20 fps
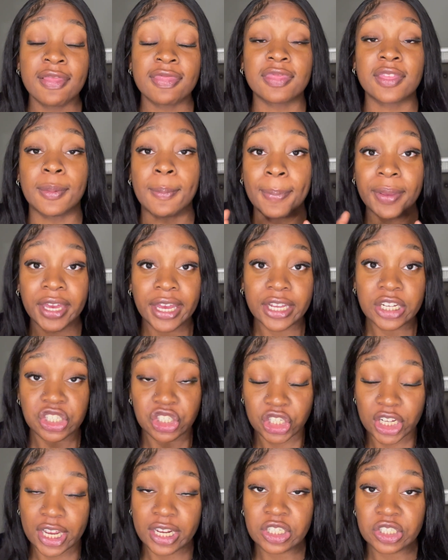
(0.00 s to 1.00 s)
The biggest
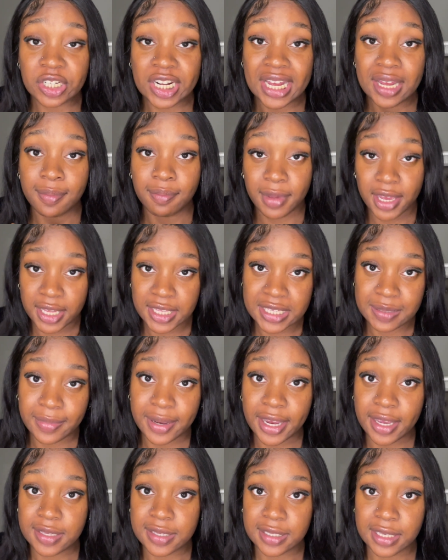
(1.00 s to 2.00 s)
change that I made to
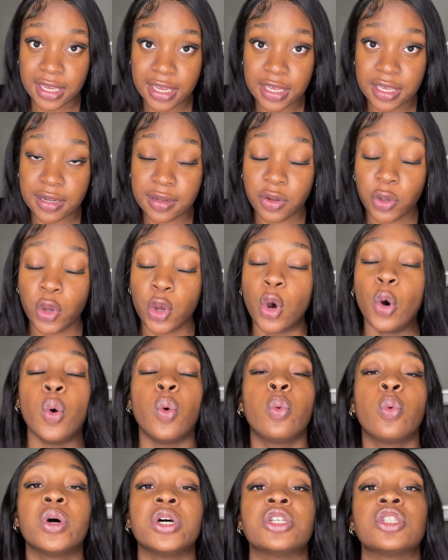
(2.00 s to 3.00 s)
my skin
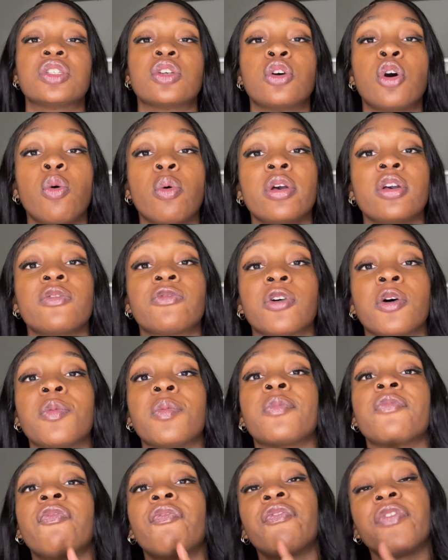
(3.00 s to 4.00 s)
was going
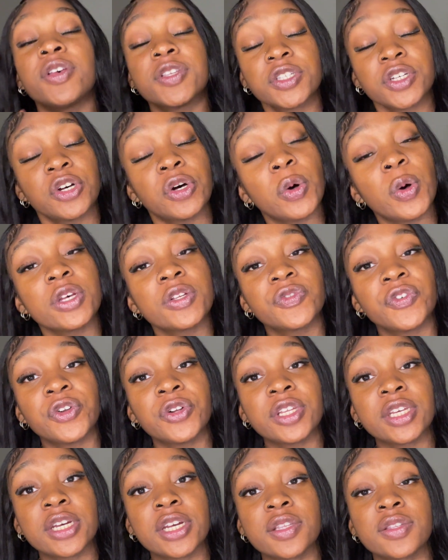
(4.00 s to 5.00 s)
from physical
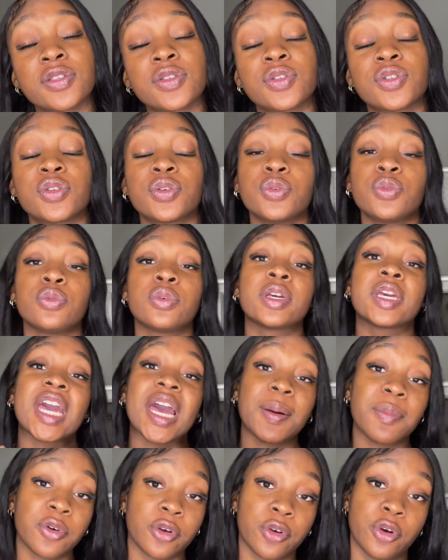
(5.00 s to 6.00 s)
exfoliants to
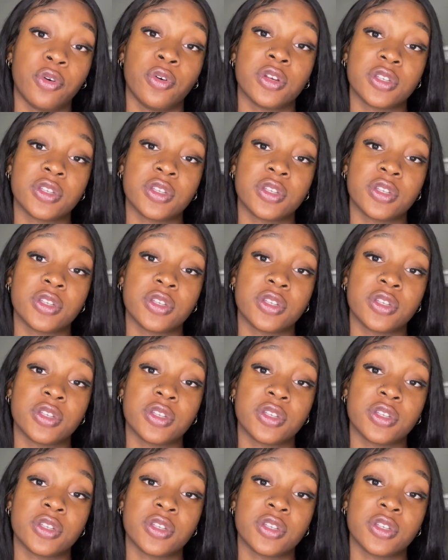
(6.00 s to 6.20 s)
chemical